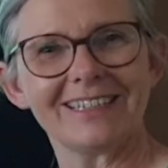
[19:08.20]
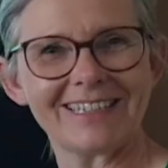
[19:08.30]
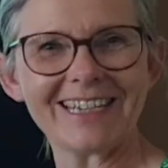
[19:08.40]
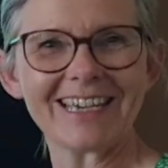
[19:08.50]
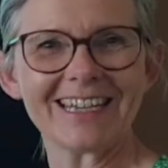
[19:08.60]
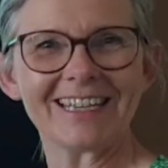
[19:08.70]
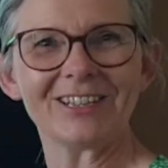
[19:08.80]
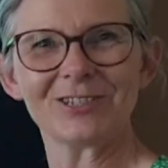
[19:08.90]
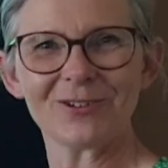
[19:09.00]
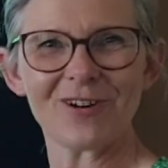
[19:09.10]
Digging in
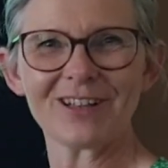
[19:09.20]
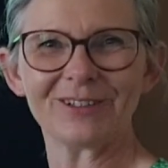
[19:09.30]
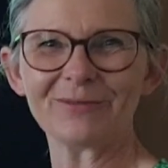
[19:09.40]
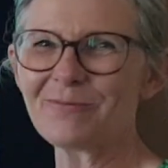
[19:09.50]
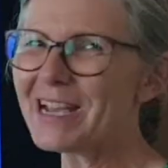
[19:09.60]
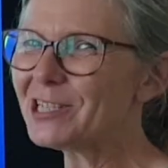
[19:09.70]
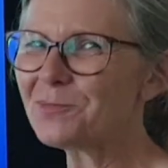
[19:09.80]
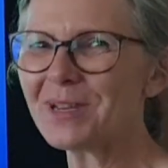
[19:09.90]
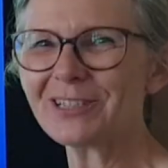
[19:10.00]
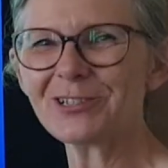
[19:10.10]
the soil.
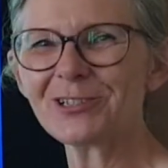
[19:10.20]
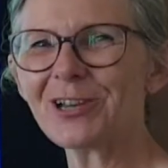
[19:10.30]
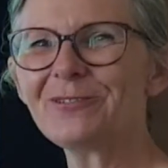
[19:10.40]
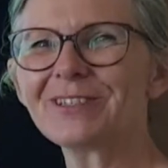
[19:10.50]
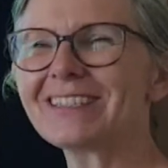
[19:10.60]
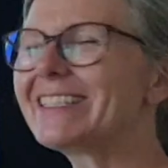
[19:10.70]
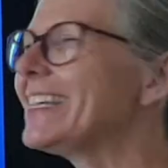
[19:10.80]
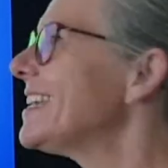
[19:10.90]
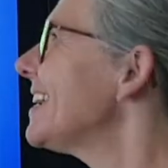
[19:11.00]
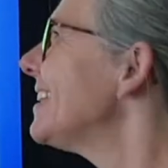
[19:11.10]
Which picture shows us
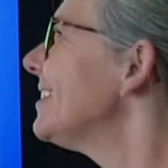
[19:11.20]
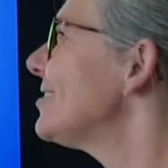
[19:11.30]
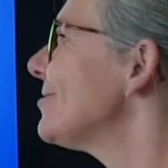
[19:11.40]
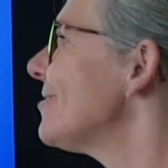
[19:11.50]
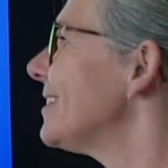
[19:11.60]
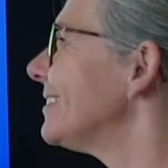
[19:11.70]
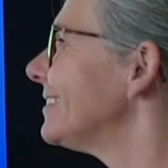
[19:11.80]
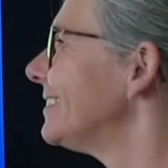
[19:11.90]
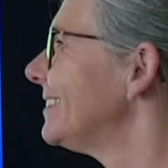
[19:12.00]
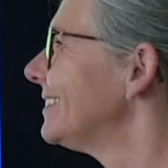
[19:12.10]
digging in the soil?